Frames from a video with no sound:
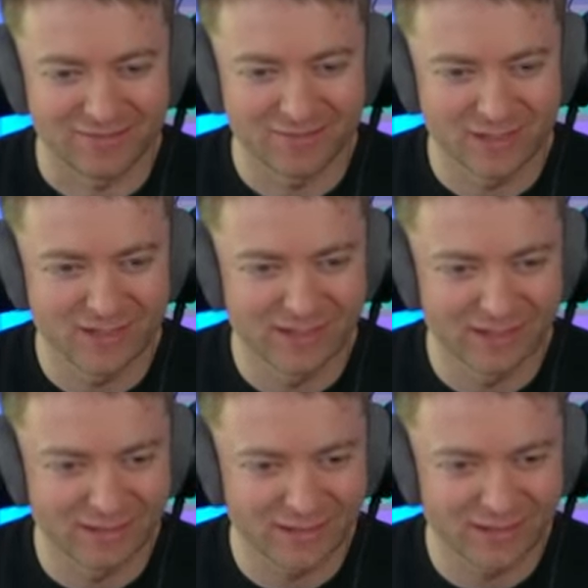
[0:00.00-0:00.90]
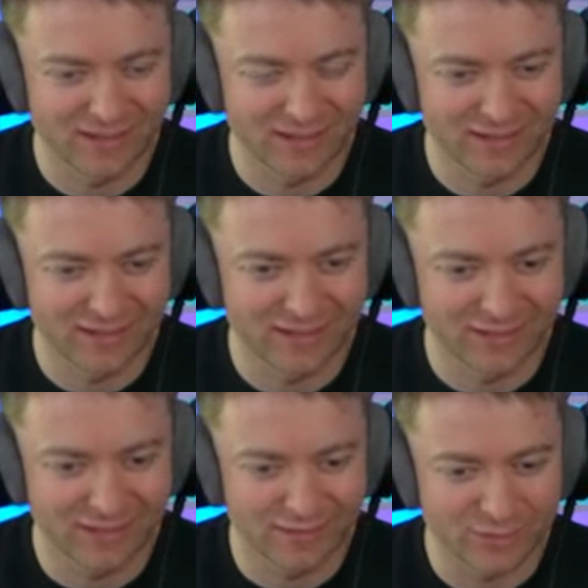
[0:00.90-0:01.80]
I'm gonna
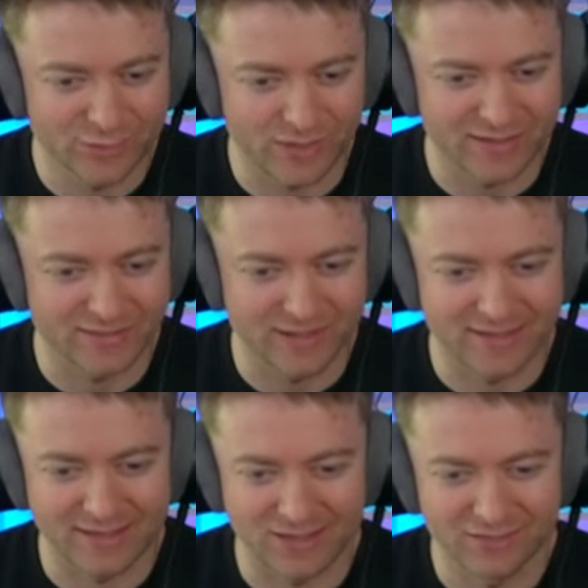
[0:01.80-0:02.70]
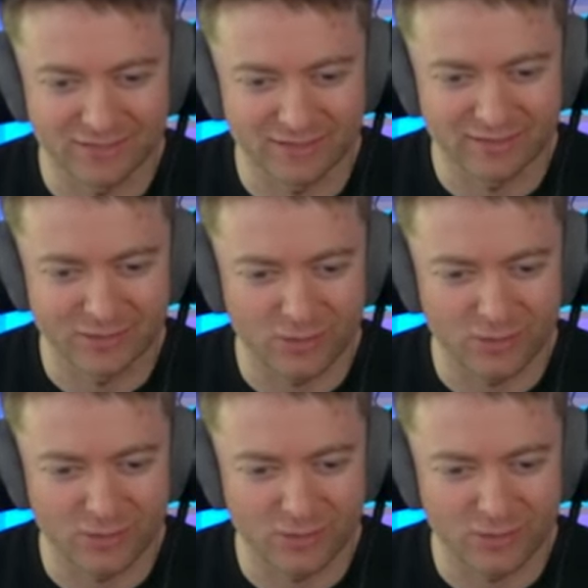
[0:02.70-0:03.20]
trust myself and